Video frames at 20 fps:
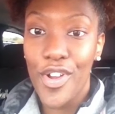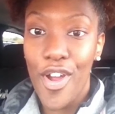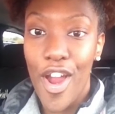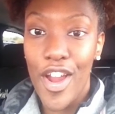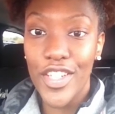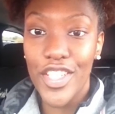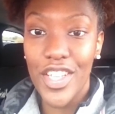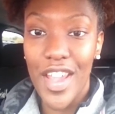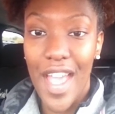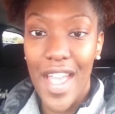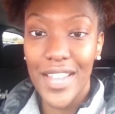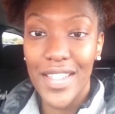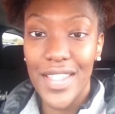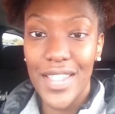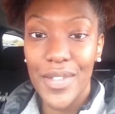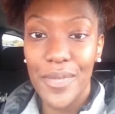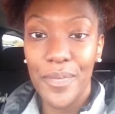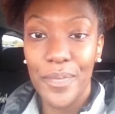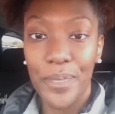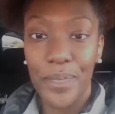Car
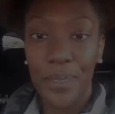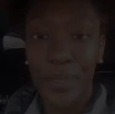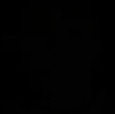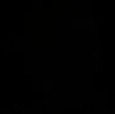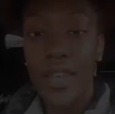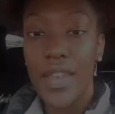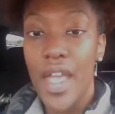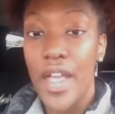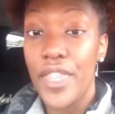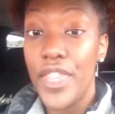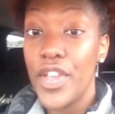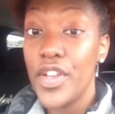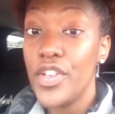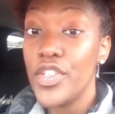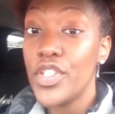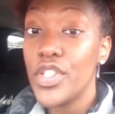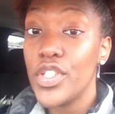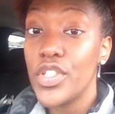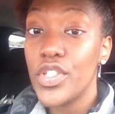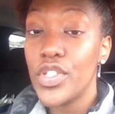Chats. Now,
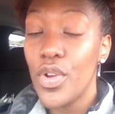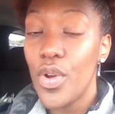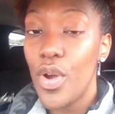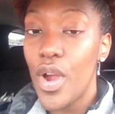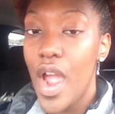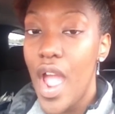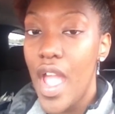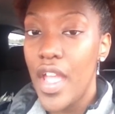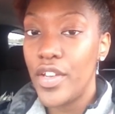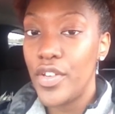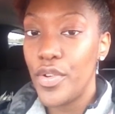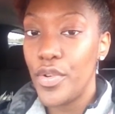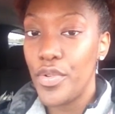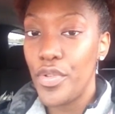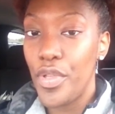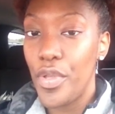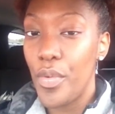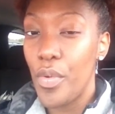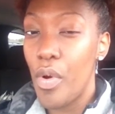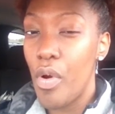there's a store I know
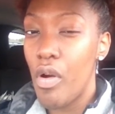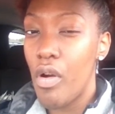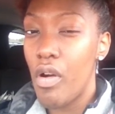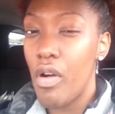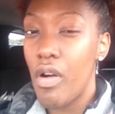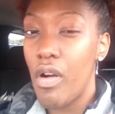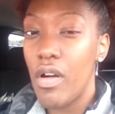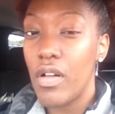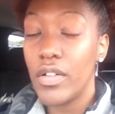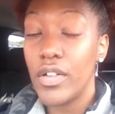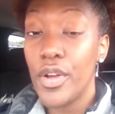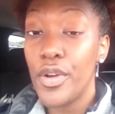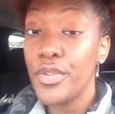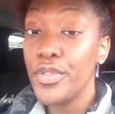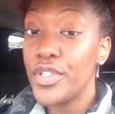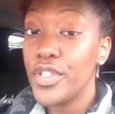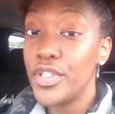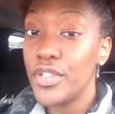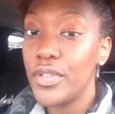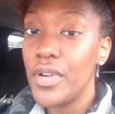you all
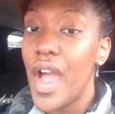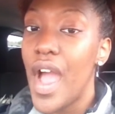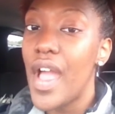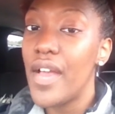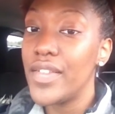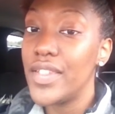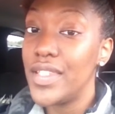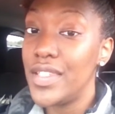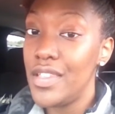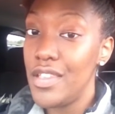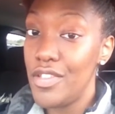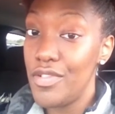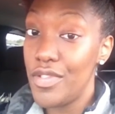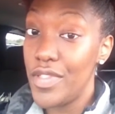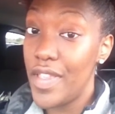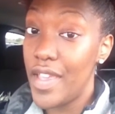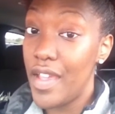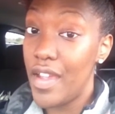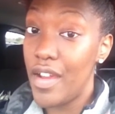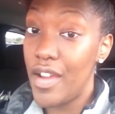go to. I see you
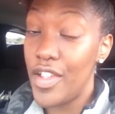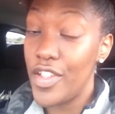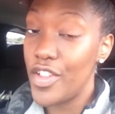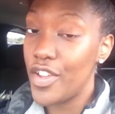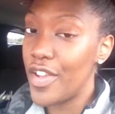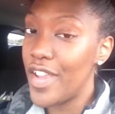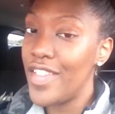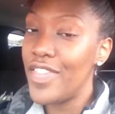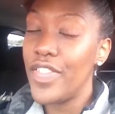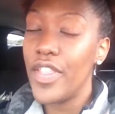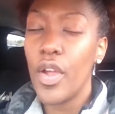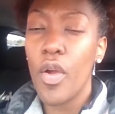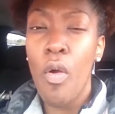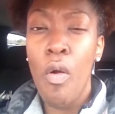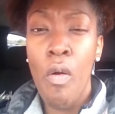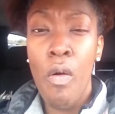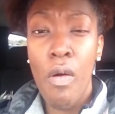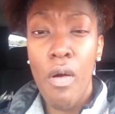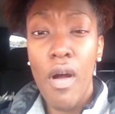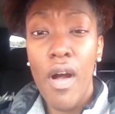there. You're in there
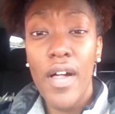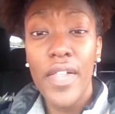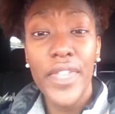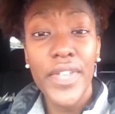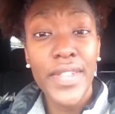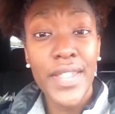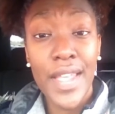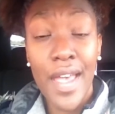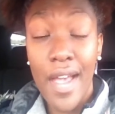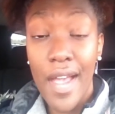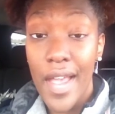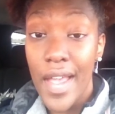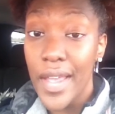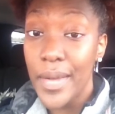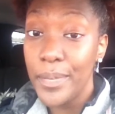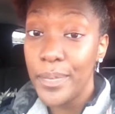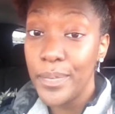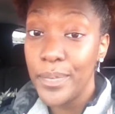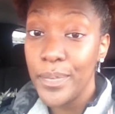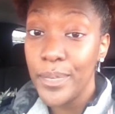all the
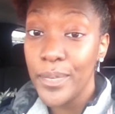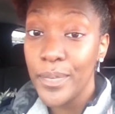time.